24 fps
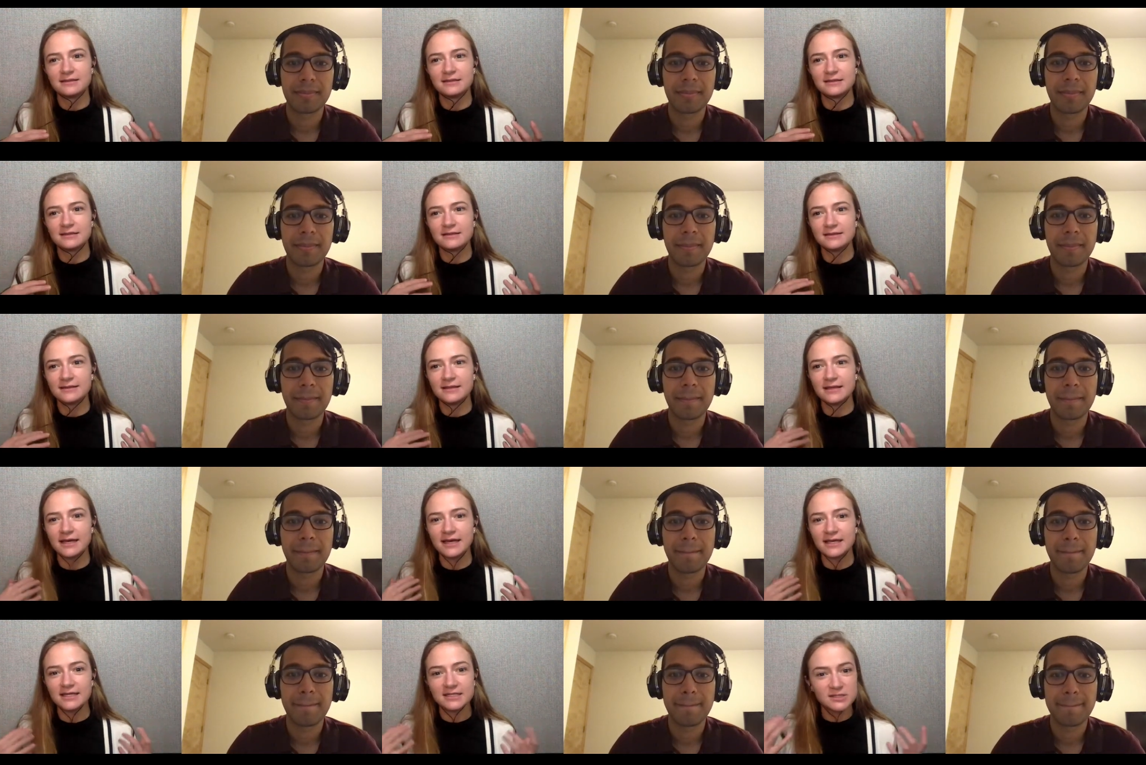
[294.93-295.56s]
Speaker 1: the
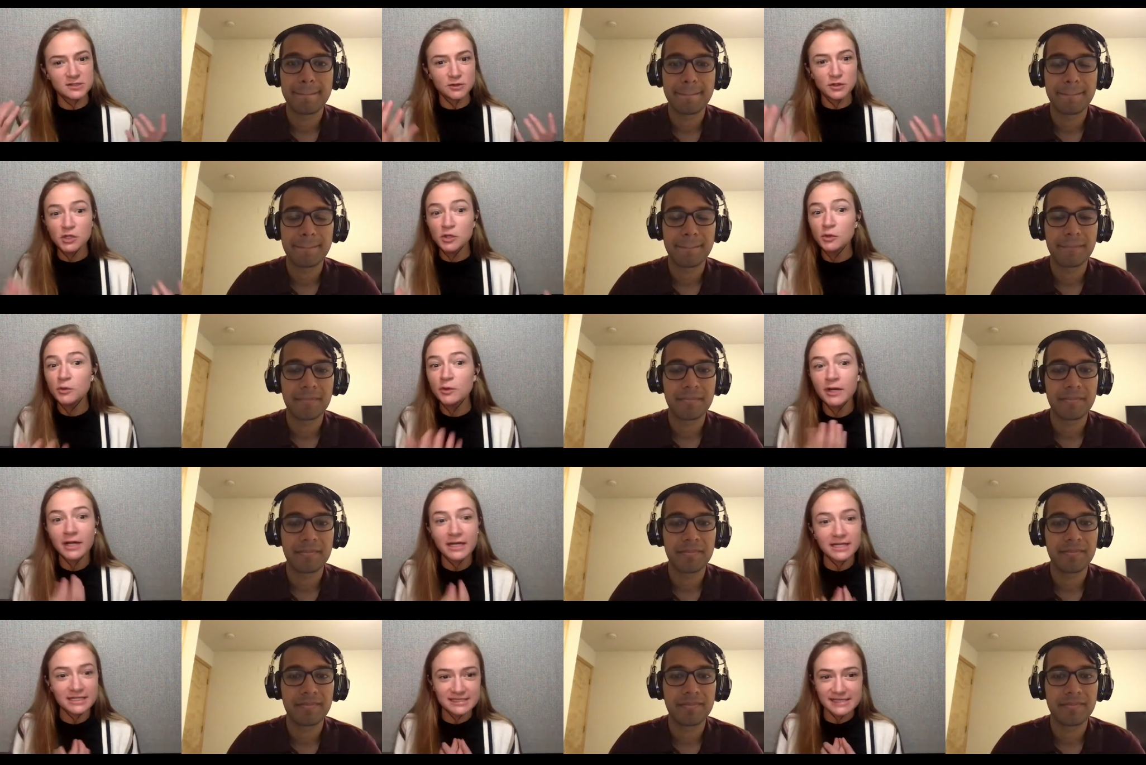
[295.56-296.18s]
so you
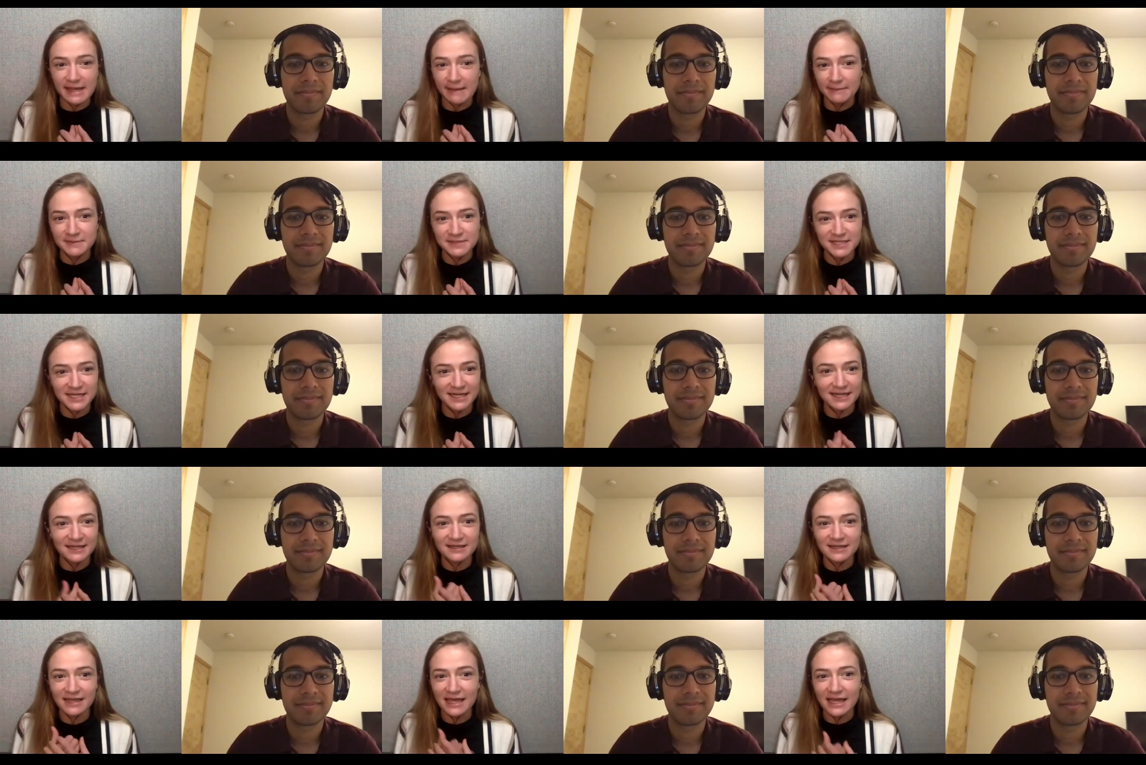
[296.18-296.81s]
were
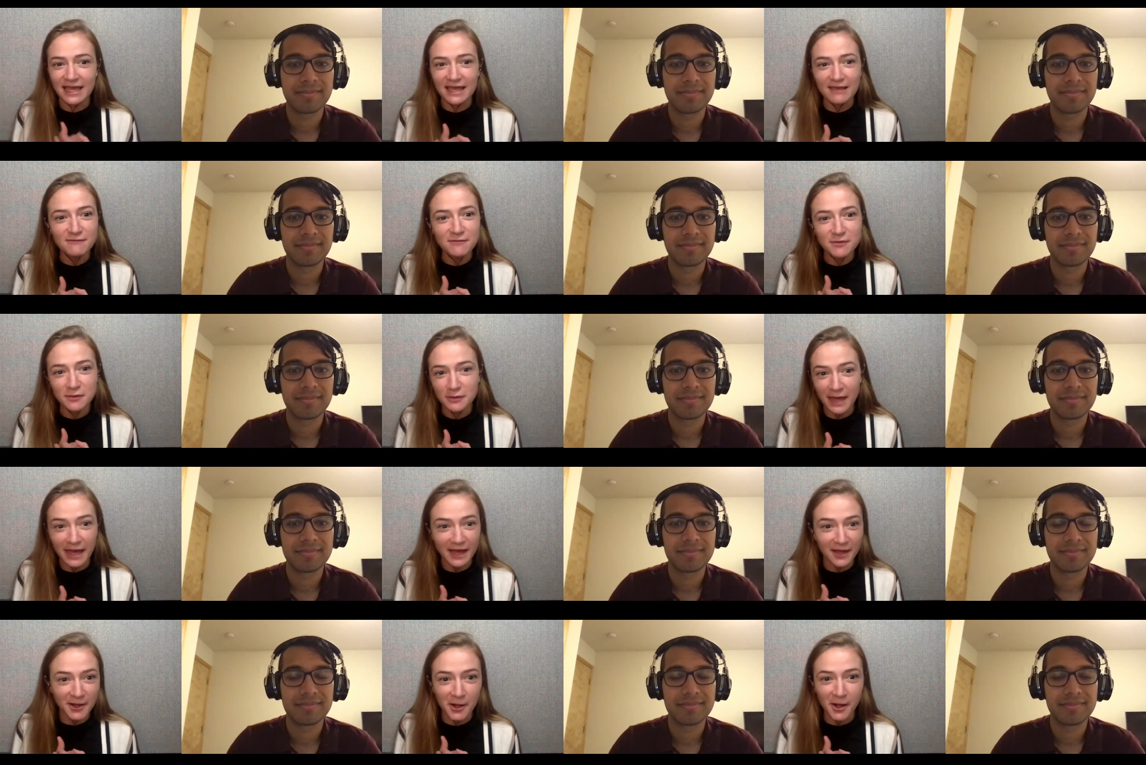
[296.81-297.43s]
accepted they gave you
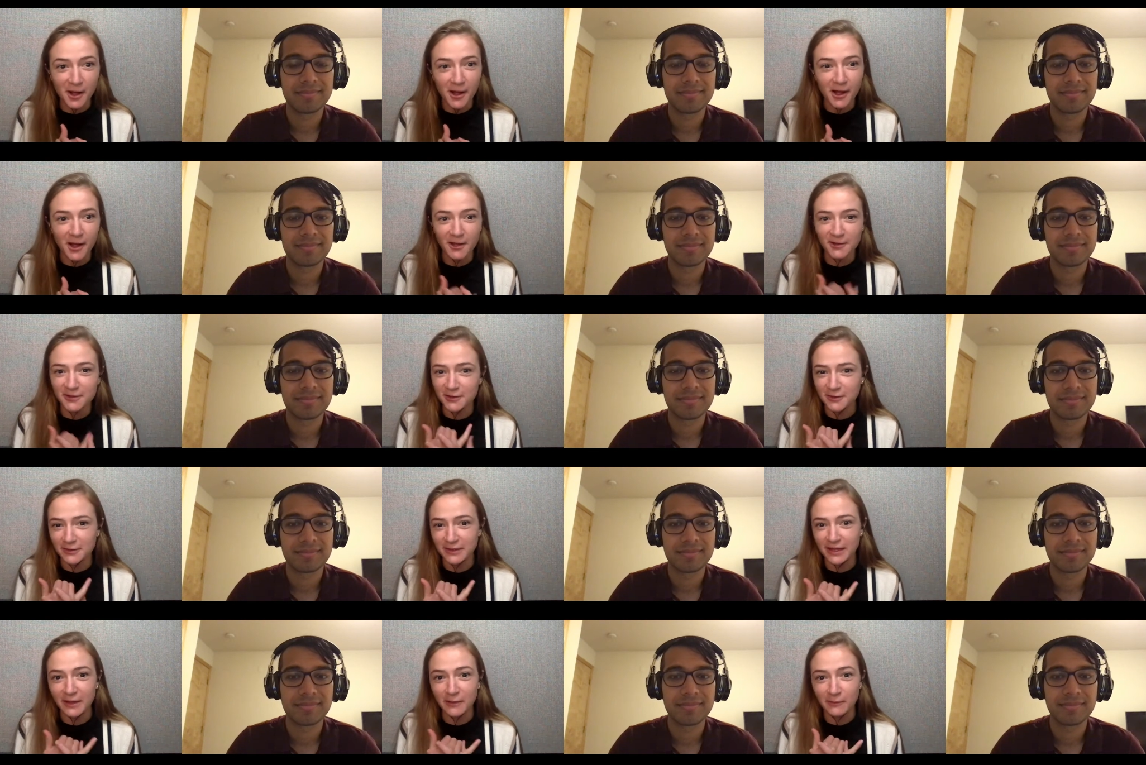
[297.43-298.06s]
that call
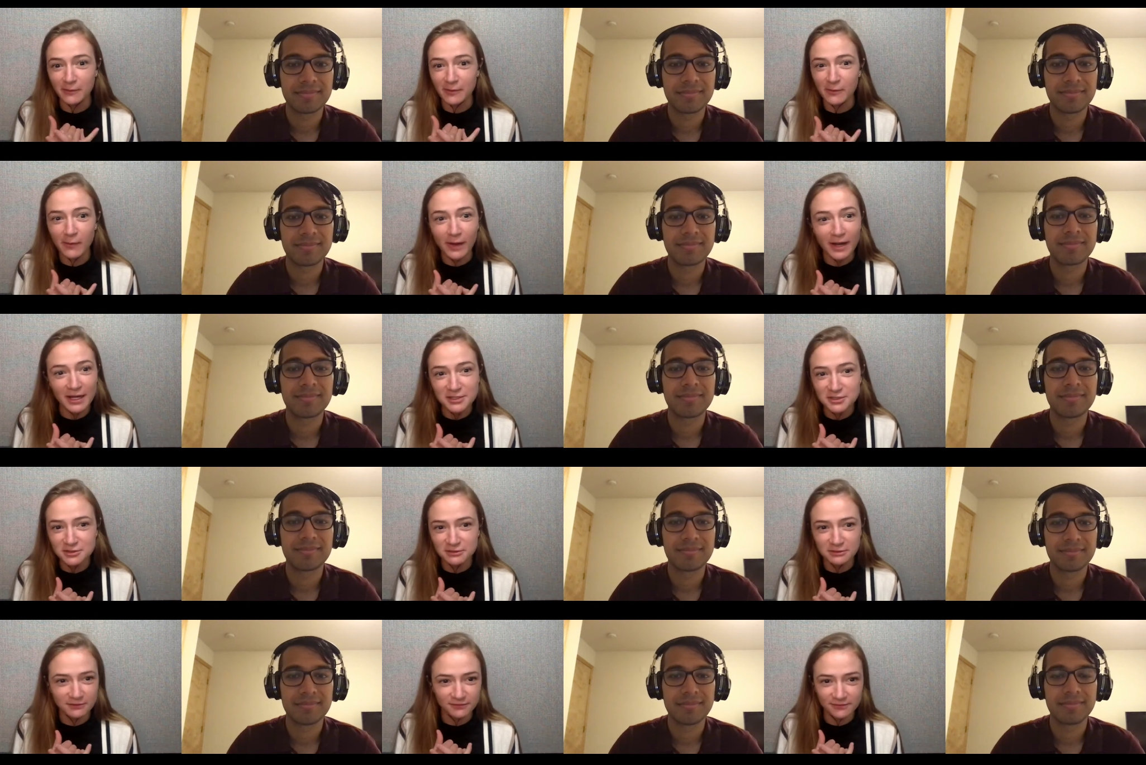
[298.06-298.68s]
they're like we
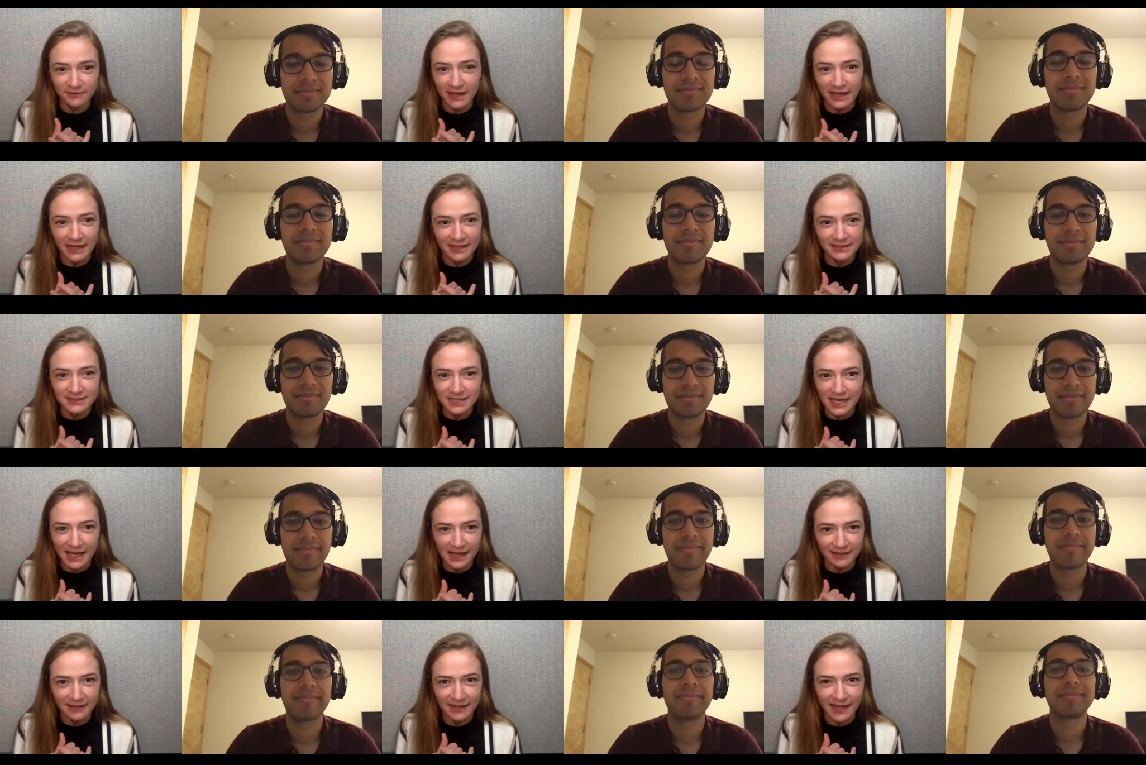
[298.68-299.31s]
want you to fly to
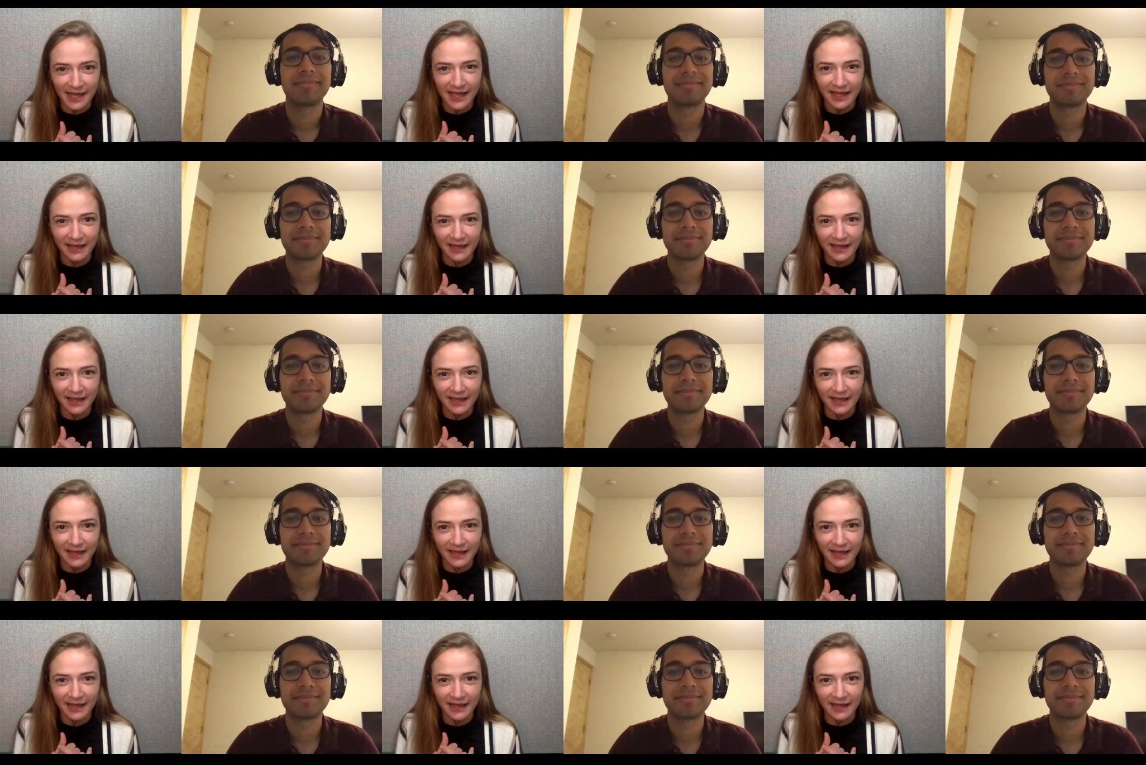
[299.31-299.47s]
la